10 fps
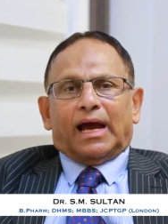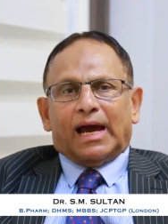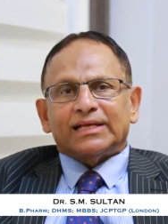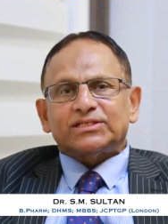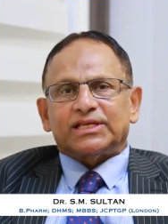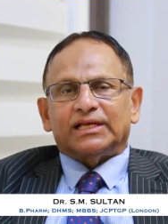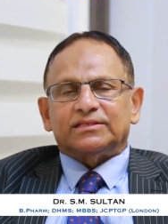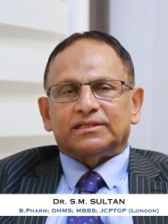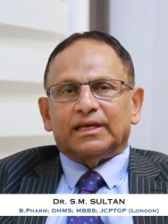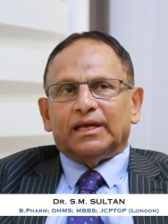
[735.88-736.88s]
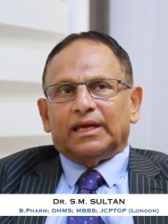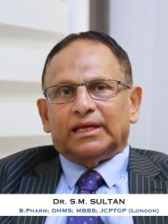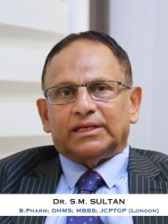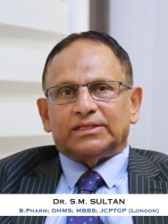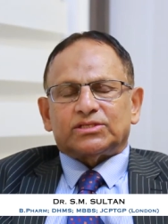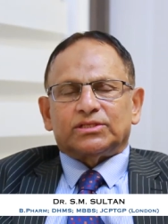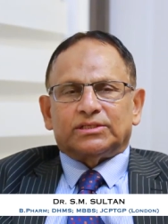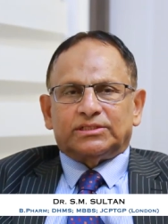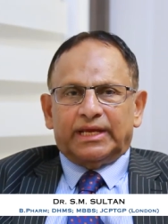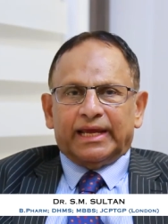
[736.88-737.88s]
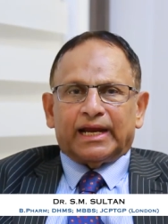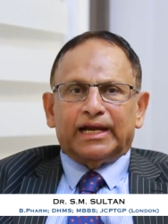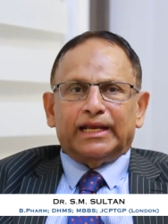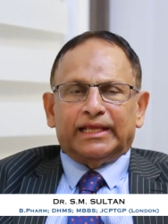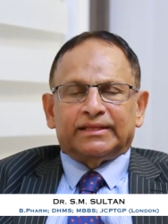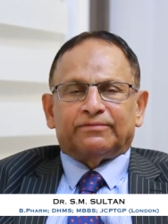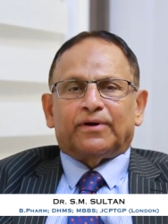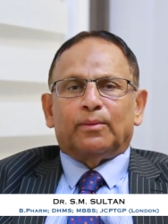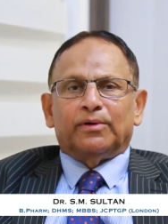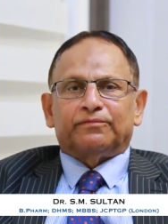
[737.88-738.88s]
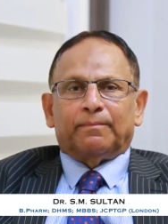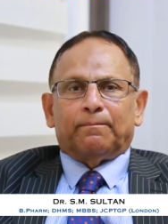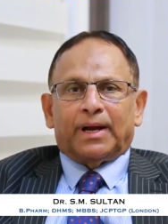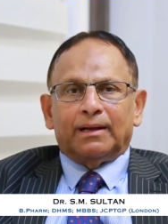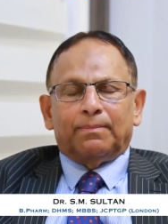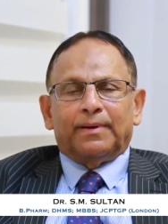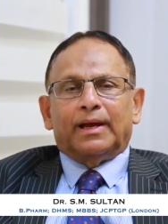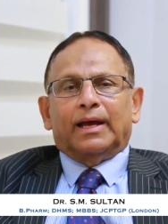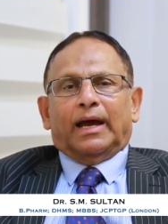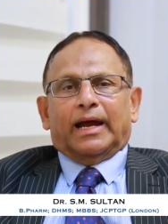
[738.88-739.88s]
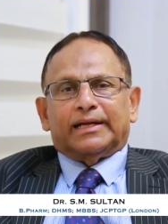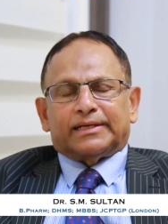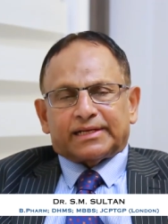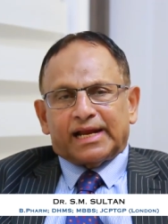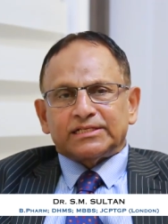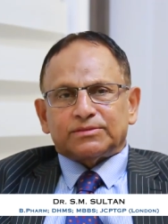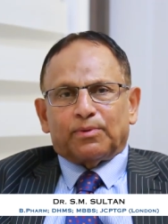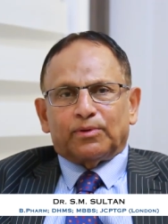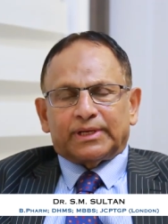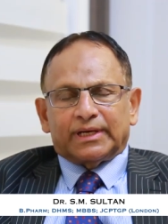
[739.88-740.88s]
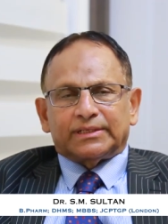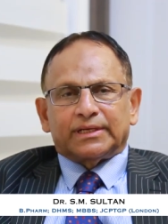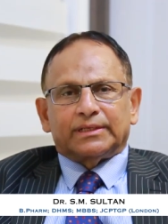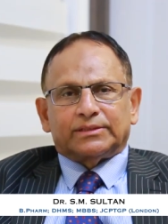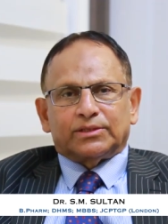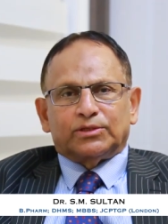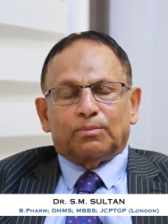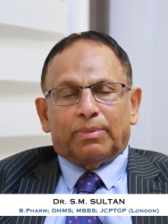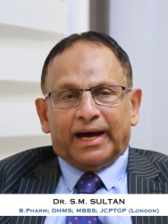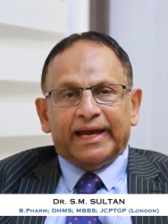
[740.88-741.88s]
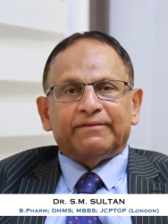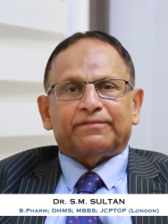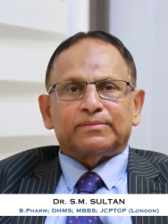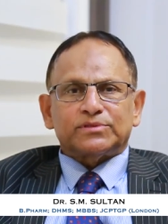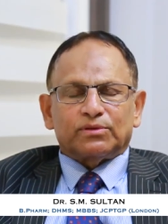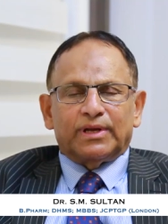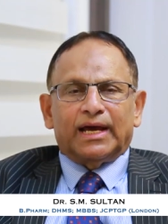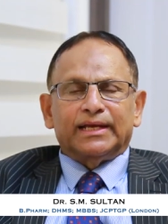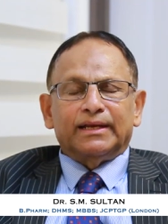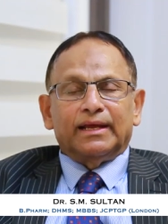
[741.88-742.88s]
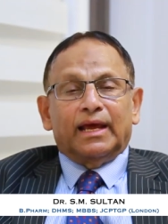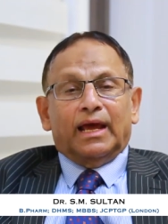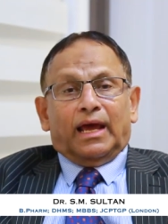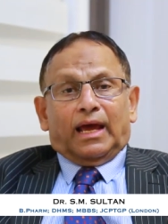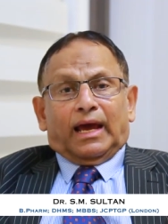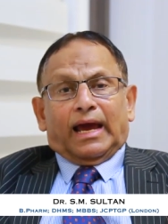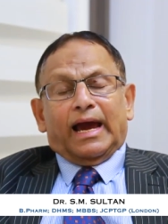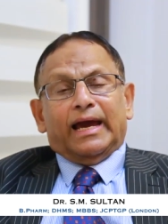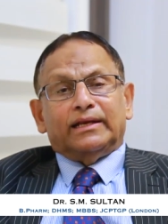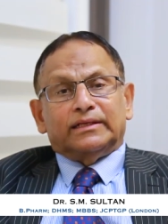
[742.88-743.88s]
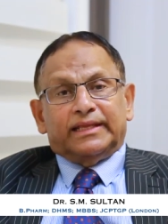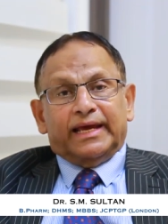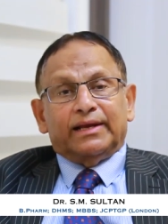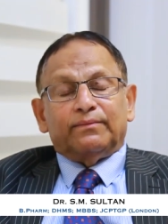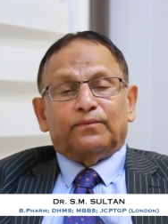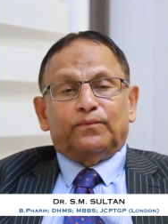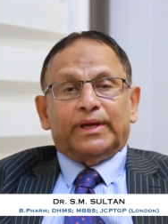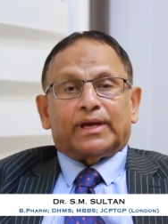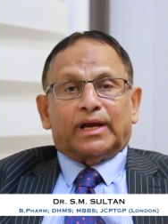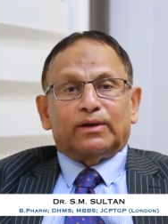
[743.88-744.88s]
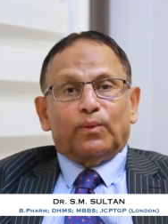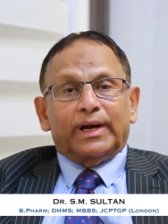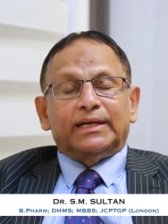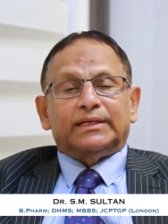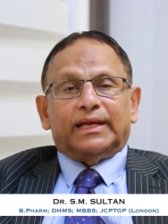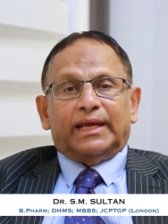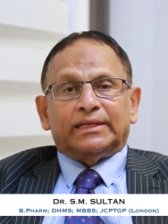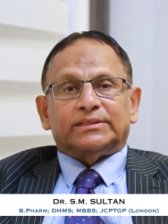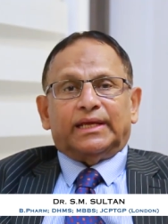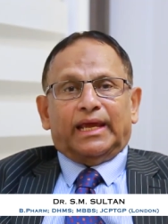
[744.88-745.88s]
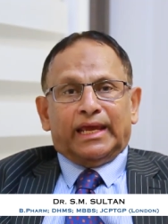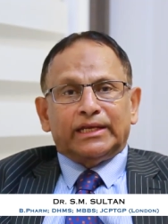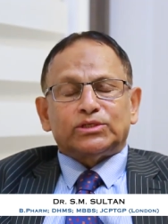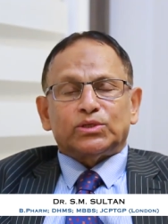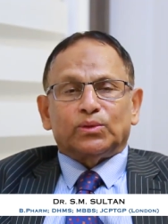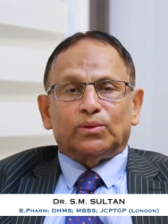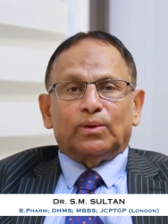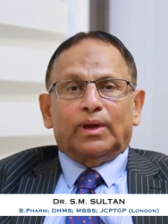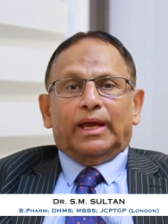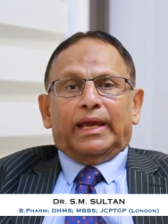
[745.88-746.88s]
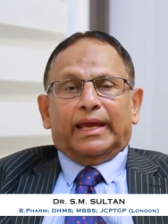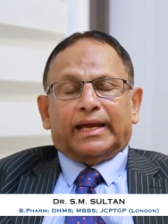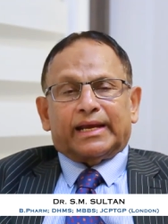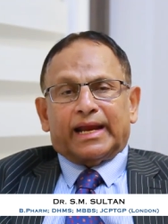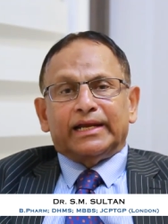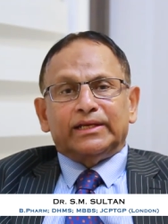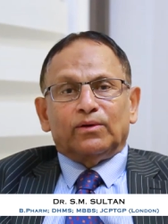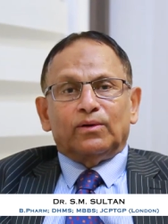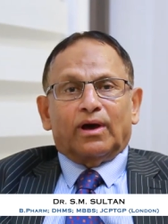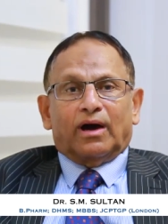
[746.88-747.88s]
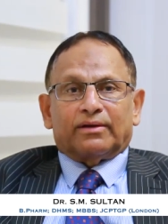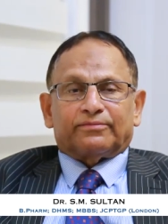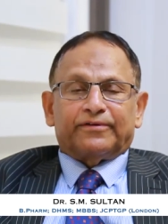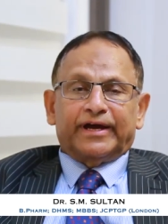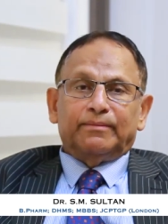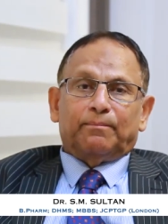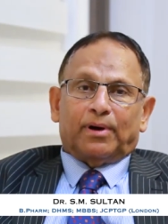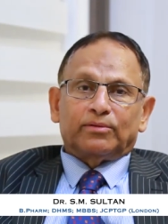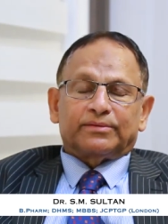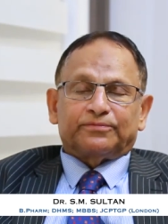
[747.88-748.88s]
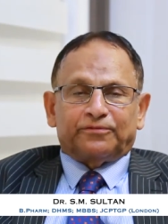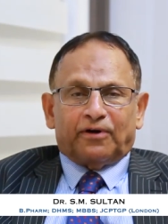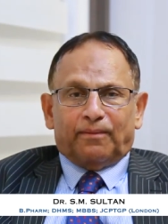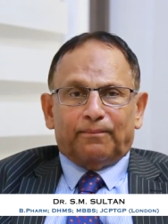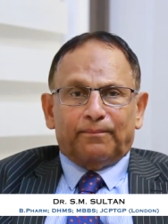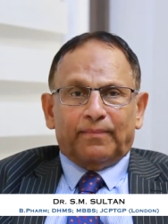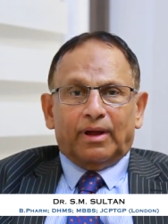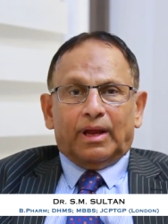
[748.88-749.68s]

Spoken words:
As such, it is taken in the form of a pulp and transported to Dubai from Sultan, and there we convert it into a granule or fine powder form,